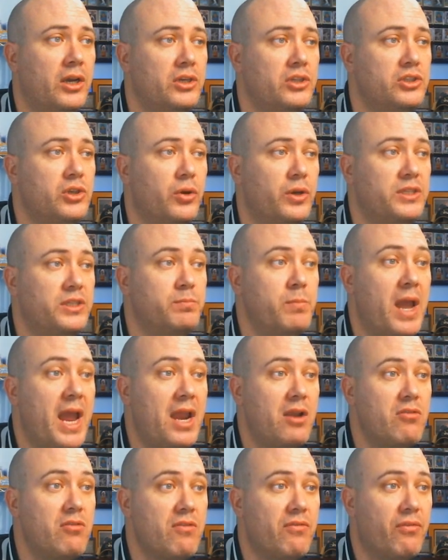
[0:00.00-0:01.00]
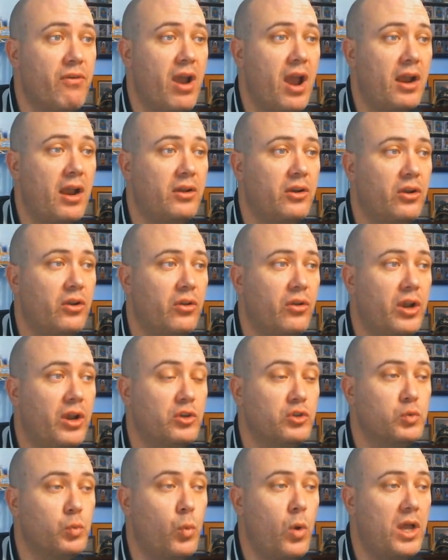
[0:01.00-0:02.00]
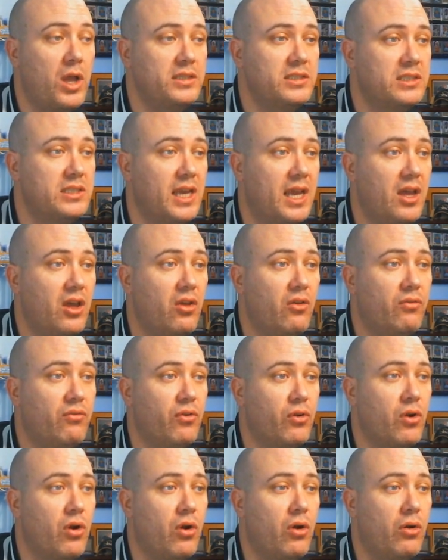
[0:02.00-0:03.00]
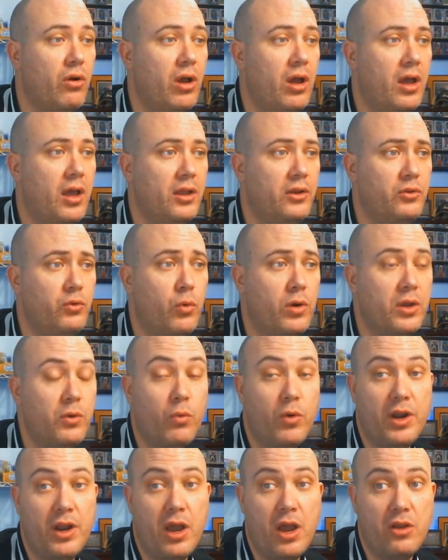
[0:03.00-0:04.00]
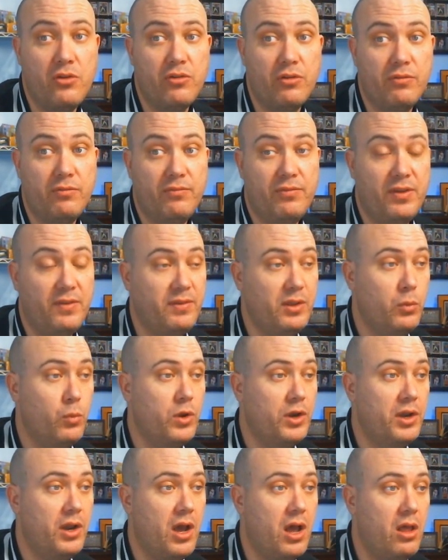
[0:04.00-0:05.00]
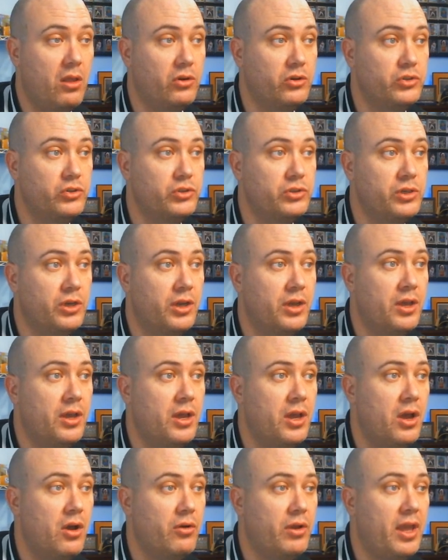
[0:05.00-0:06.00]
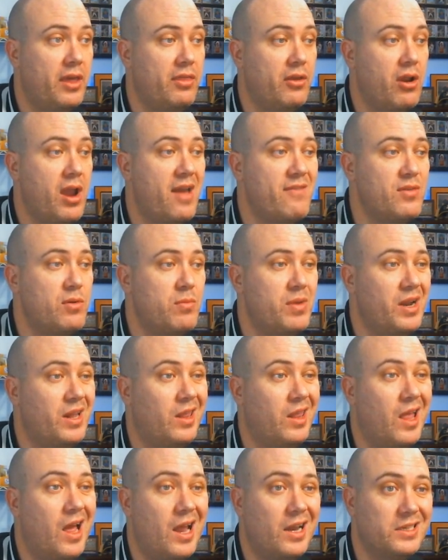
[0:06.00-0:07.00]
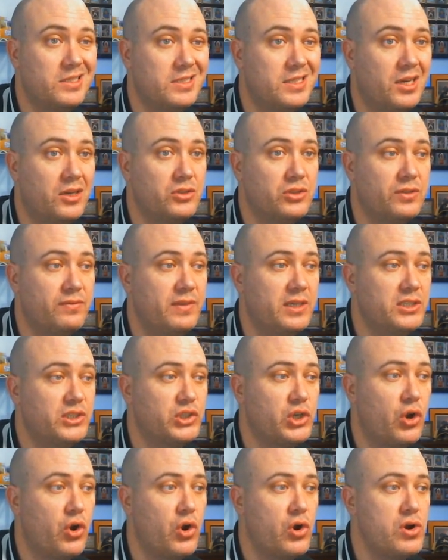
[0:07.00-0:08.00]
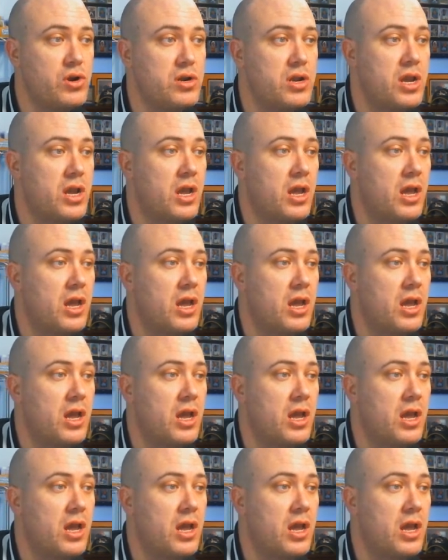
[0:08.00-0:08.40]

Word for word: So his main refractor, here's one sale for uh, two thousand one hundred fifty-one dollars. Okay, there haven't been a lot of sales of this card.